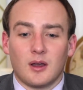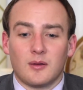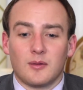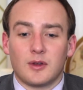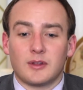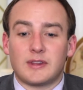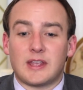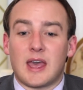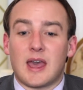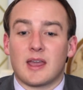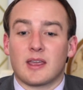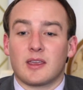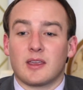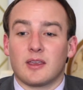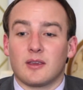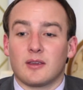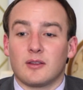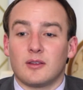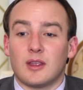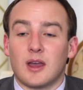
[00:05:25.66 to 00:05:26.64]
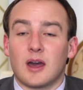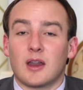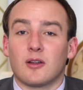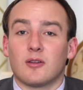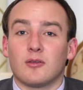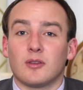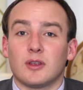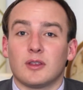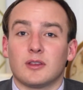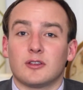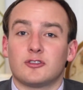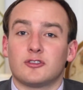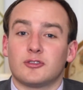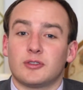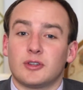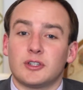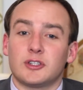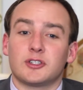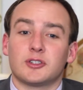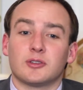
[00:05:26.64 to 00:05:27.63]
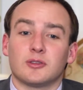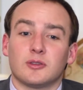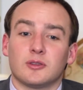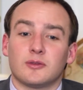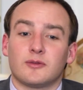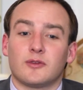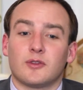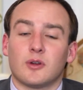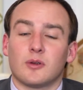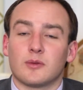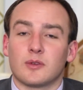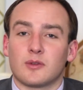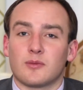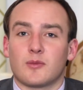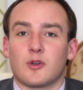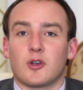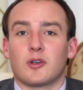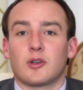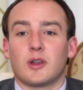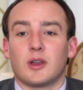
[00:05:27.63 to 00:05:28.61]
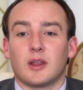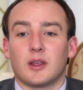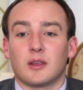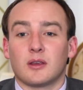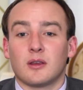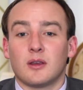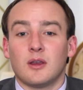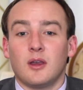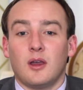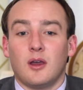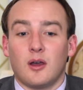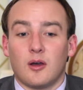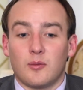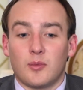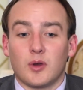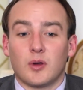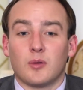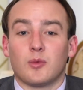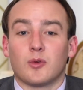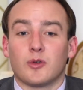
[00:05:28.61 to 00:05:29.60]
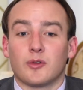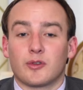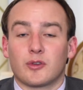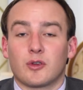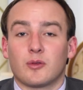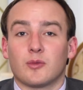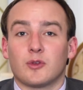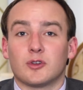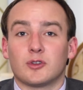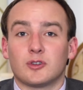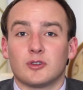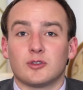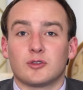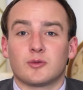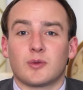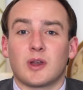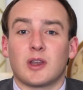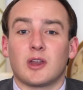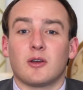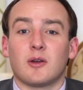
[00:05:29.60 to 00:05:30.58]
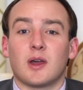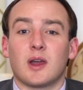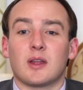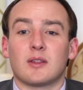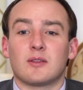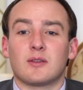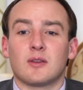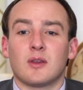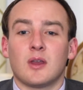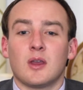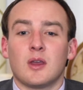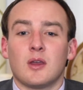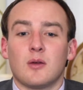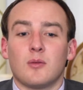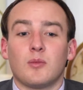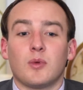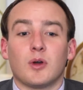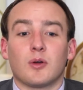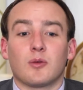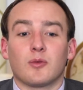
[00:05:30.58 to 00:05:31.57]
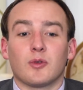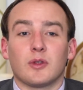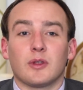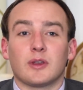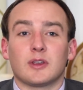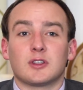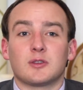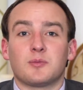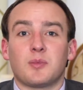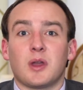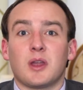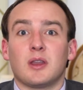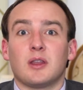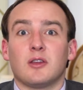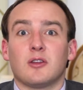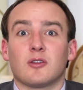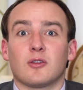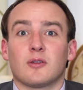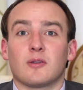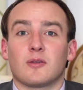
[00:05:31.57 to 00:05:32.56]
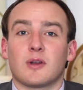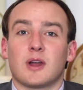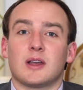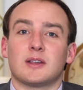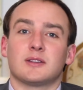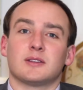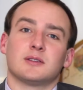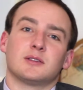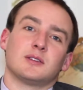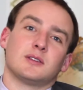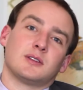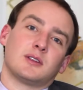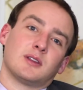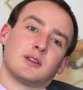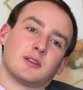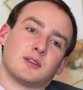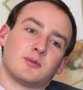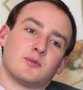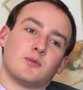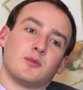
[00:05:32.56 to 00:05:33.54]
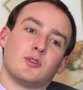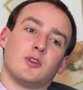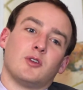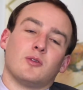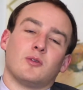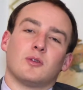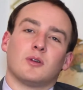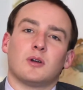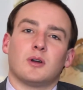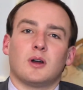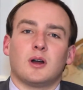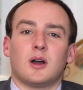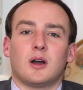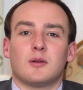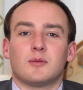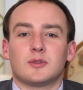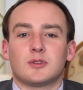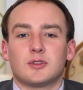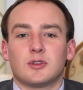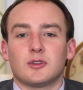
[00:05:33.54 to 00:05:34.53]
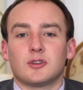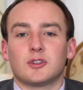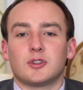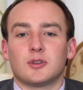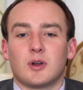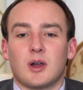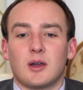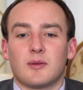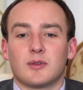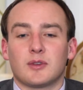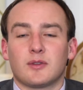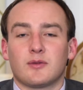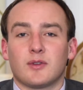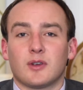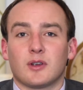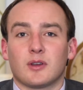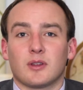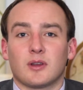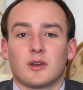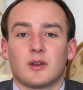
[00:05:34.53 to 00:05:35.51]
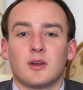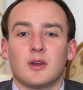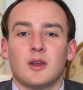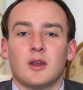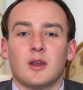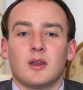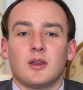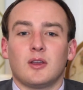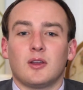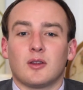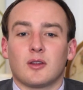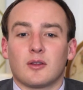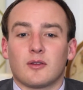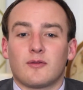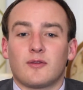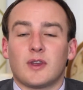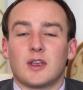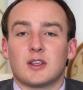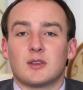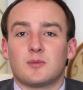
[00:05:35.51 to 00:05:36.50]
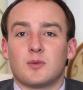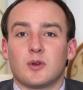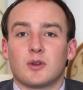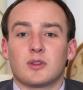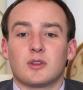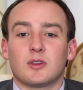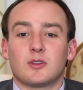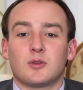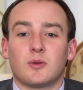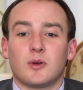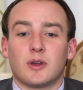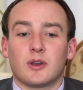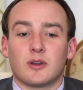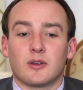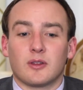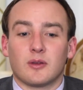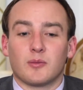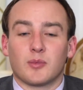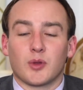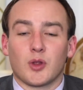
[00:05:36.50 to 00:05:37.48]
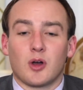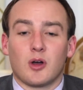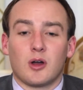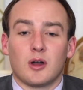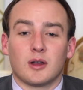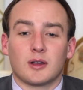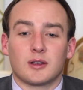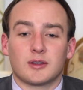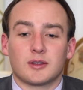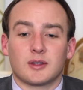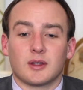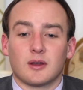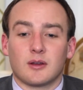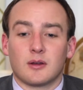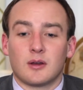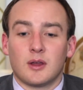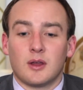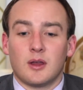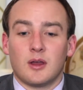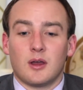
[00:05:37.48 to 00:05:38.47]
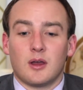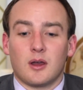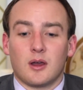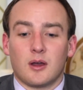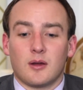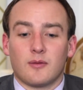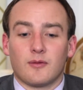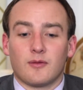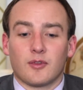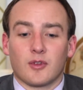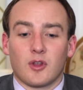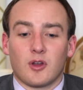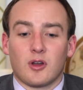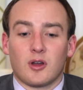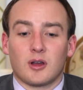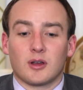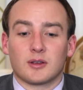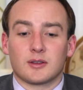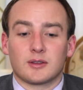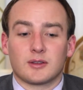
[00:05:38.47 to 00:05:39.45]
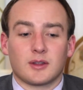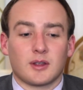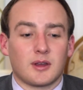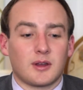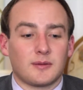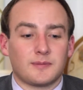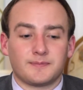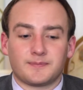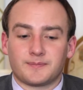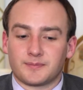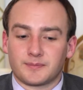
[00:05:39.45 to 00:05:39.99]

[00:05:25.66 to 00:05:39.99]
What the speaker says: attacking not only the traditional forms of marketing, billboards, commercials, radio ads, but really expanding your horizons into this new social atmosphere, the Facebook, the Twitter, the blogs, the vlogs, the